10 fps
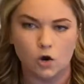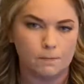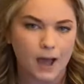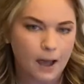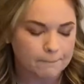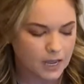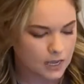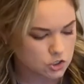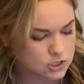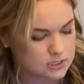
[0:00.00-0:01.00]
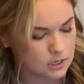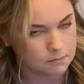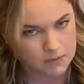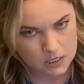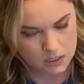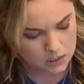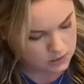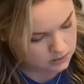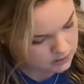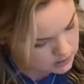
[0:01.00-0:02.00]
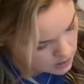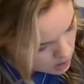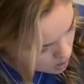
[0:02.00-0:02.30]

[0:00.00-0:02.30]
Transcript: Batman, she's done Minions,